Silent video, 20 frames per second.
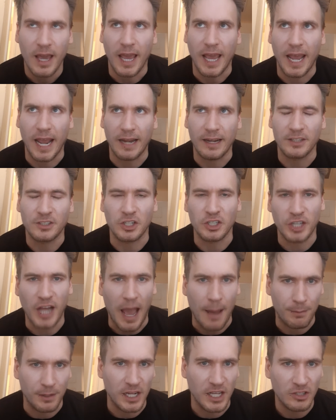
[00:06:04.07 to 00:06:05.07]
And it's a
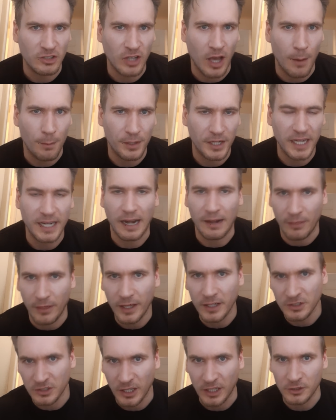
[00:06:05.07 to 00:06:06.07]
Japanese company. And I
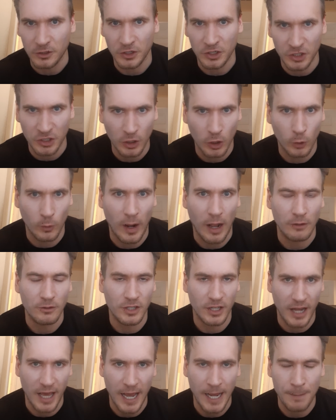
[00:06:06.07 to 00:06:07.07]
think it's actually still around
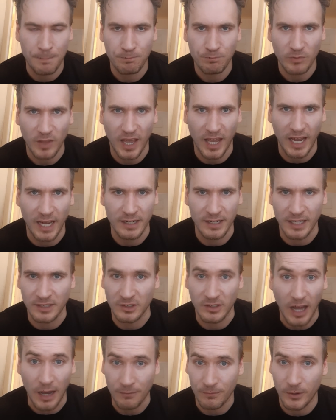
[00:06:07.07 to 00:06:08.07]
today. And
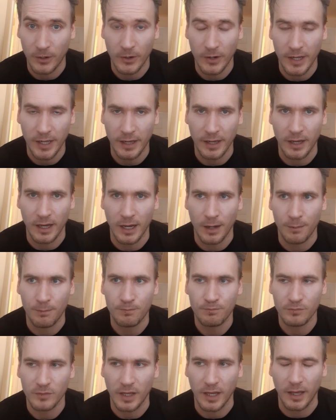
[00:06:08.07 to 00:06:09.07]
it's not very, uh,
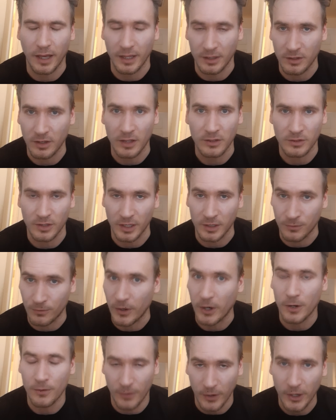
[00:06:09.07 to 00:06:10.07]
it, it's, it's
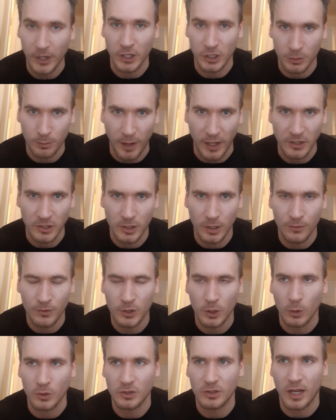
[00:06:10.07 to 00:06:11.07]
very, very expensive.
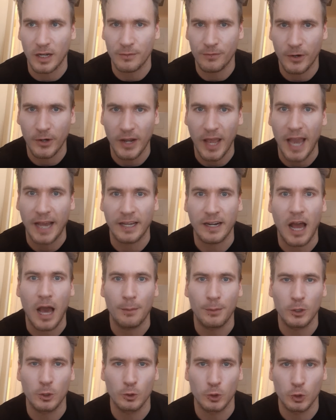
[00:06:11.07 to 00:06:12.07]
So it's not a very
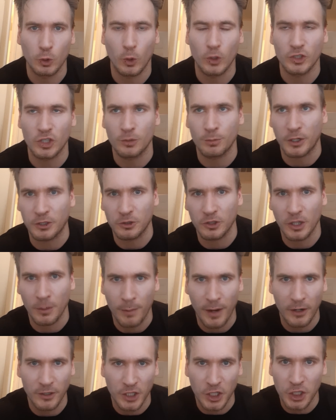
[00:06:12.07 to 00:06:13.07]
economical source, especially
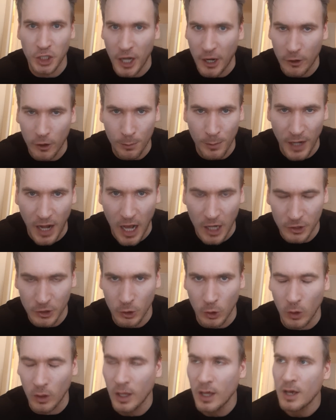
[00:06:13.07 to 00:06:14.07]
compared to generic
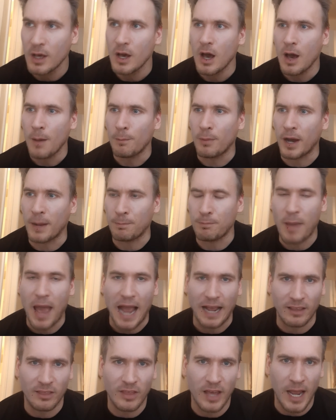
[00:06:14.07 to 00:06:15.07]
minoxidil. But
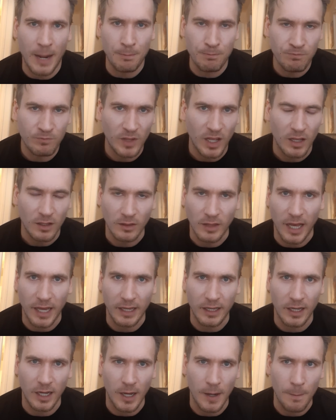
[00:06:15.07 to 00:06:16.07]
back then,
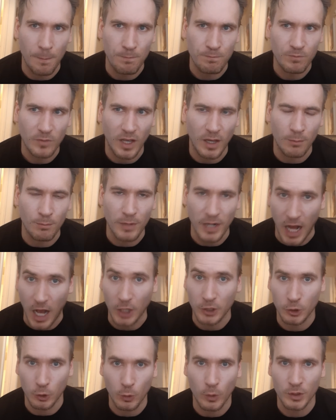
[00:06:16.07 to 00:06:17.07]
like um,
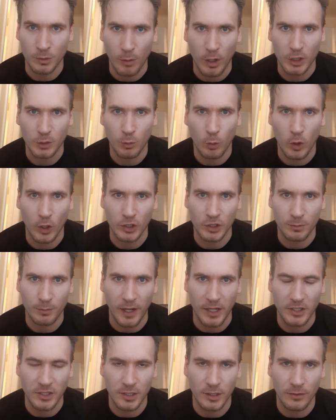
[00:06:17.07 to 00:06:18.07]
minoxidil was much more
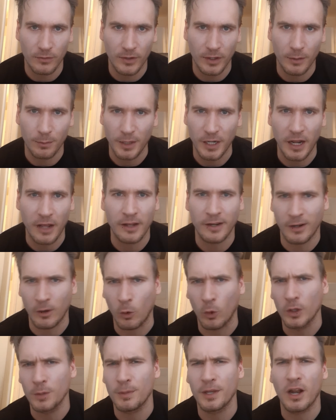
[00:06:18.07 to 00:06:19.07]
expensive. I mean, it had
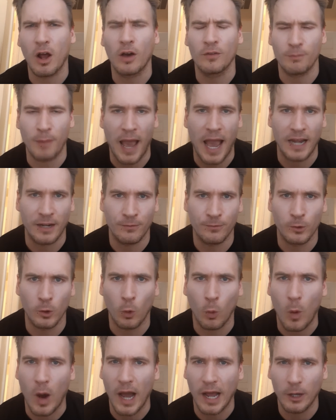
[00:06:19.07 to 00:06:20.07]
only been off patent for a
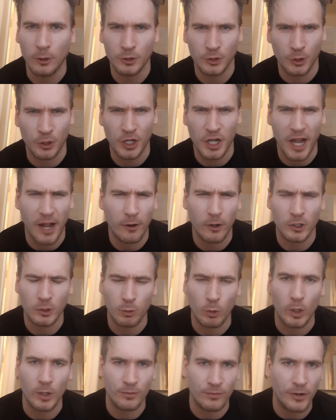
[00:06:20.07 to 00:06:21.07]
while, so generics
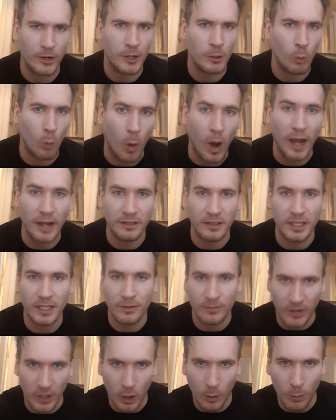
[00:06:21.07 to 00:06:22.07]
weren't very widely
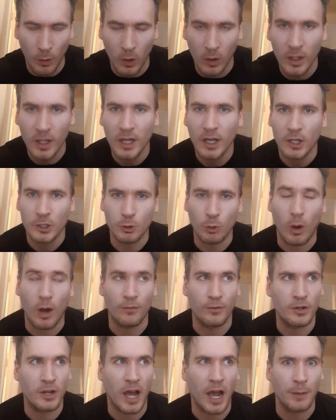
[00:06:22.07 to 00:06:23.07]
available. So
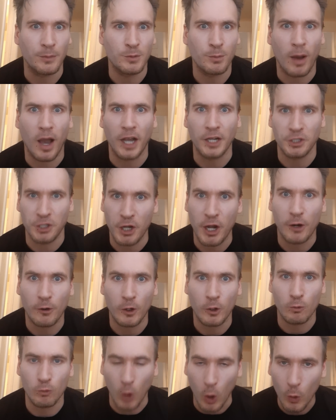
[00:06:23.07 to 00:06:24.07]
oftentimes buying
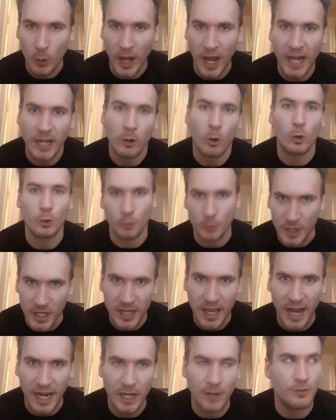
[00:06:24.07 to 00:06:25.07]
generic Rogaine or
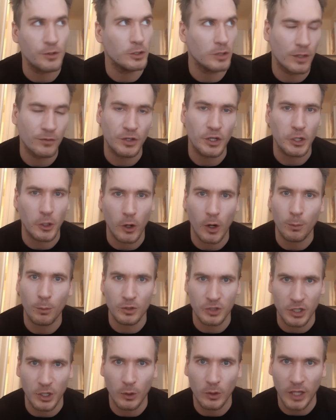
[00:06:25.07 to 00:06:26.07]
Regaine if you lived in Europe
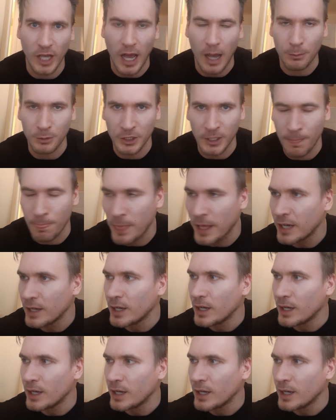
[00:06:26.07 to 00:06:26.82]
was the only option.